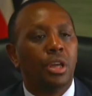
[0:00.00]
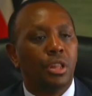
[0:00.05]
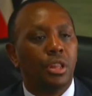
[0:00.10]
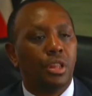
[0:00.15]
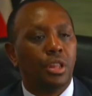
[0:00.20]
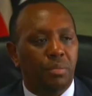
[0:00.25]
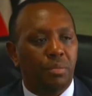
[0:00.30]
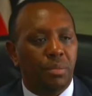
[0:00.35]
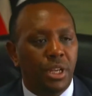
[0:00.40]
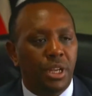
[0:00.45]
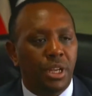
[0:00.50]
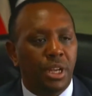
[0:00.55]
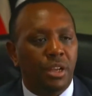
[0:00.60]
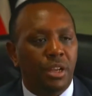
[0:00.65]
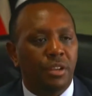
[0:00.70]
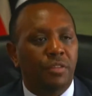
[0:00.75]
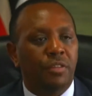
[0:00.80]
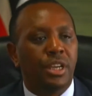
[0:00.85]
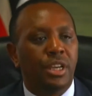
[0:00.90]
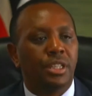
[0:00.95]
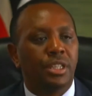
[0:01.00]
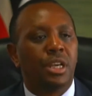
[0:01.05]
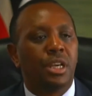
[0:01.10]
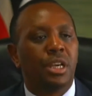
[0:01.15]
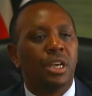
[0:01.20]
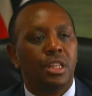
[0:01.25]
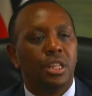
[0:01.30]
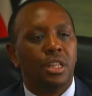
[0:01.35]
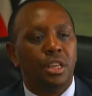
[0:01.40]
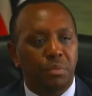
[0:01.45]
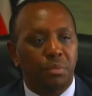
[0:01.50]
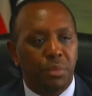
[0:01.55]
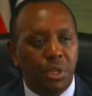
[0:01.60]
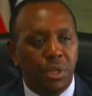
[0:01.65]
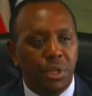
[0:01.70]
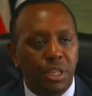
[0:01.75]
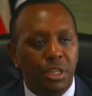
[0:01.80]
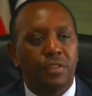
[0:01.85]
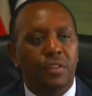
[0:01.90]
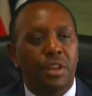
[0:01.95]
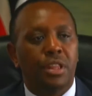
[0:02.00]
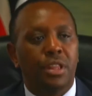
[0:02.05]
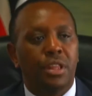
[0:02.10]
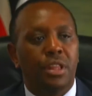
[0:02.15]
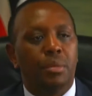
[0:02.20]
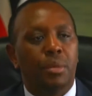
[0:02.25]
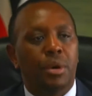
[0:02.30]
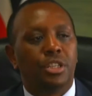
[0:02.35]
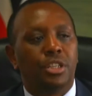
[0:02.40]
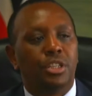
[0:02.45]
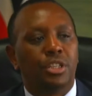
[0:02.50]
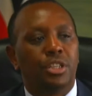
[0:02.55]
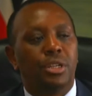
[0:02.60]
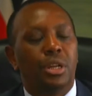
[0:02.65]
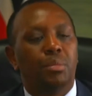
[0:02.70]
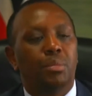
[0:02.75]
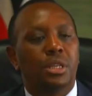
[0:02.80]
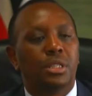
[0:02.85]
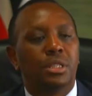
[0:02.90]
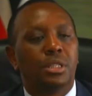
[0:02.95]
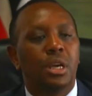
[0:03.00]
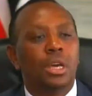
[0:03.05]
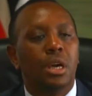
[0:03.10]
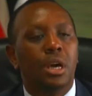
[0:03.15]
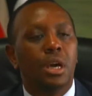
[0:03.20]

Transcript: they have been advised, they have been given the batch numbers,